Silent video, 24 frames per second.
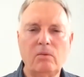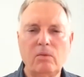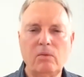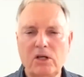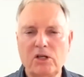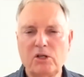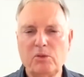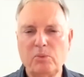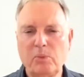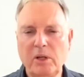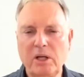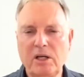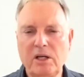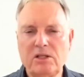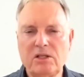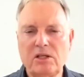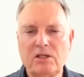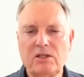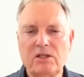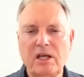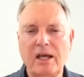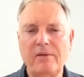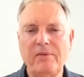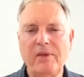which piece
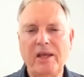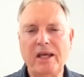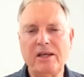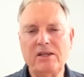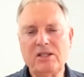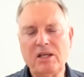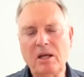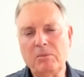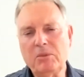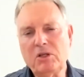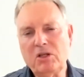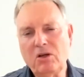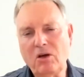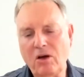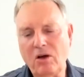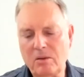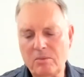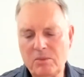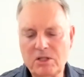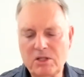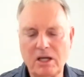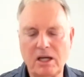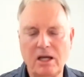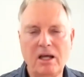is there. Now,
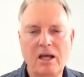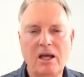sometimes